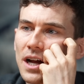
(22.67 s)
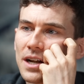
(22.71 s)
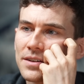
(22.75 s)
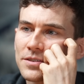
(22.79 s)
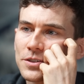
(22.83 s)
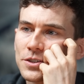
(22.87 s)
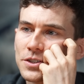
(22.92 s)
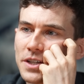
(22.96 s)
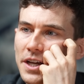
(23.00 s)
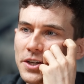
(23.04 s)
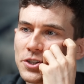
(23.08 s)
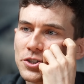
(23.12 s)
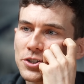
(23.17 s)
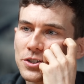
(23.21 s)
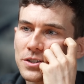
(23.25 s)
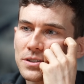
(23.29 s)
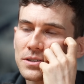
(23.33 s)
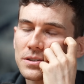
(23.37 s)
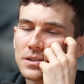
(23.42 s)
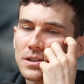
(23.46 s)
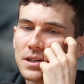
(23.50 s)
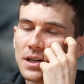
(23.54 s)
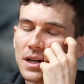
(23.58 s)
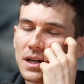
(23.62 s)
in
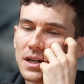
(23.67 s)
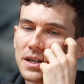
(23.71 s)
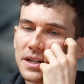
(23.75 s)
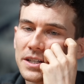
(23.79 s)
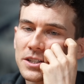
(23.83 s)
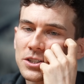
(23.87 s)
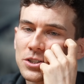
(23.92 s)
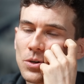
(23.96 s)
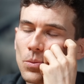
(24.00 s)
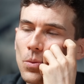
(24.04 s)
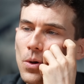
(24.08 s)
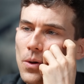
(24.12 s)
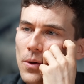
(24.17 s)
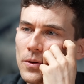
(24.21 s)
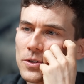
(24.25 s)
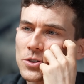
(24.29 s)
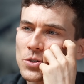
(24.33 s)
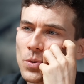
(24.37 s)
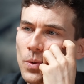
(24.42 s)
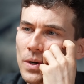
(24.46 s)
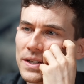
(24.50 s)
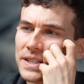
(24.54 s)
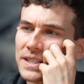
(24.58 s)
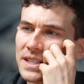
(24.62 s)
conversation, it's somewhere
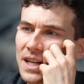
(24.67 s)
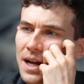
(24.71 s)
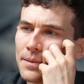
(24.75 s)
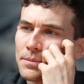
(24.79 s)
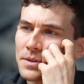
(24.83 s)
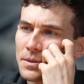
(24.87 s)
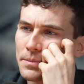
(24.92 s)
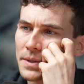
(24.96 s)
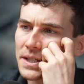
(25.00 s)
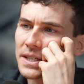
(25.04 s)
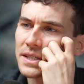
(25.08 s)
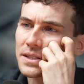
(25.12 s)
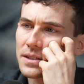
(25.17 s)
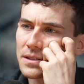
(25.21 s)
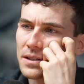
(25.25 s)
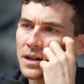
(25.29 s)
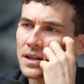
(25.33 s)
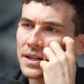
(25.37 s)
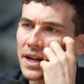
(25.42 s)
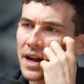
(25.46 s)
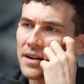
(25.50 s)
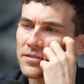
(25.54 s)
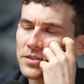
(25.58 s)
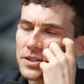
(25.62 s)
around 20 times a minute
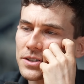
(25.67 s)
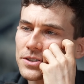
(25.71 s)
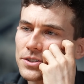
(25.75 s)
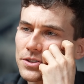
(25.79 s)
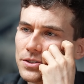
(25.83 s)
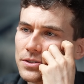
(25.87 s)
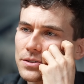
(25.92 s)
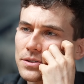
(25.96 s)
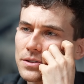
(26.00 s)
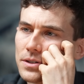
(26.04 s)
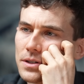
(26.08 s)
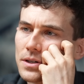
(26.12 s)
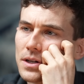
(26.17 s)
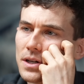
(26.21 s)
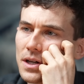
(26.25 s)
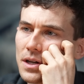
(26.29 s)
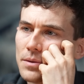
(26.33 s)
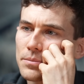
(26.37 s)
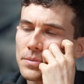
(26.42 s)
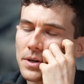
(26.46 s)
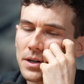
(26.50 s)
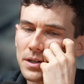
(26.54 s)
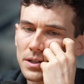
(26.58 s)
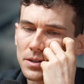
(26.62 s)
on average. Mm.
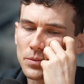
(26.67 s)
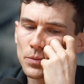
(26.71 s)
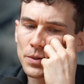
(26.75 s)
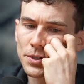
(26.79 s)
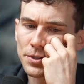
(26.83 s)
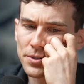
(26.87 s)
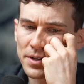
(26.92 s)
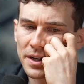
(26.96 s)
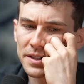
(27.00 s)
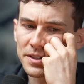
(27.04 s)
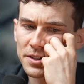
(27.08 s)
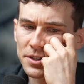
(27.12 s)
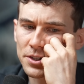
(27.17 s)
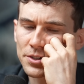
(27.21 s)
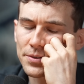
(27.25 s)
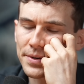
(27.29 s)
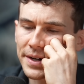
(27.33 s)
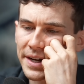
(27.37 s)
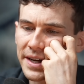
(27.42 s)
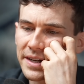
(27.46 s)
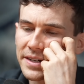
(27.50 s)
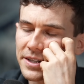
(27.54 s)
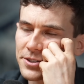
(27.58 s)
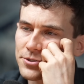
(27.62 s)
But when you're on the
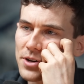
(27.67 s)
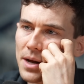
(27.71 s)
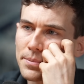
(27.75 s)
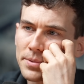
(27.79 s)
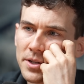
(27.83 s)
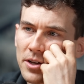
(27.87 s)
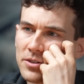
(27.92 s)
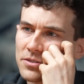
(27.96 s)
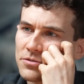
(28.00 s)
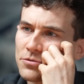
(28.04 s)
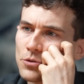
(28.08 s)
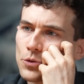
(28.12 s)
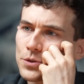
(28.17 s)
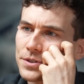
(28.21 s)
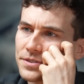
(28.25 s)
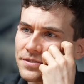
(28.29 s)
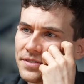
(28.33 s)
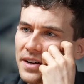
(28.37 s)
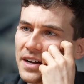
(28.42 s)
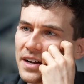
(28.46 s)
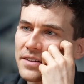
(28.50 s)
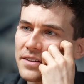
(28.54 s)
screen, it drops down to four to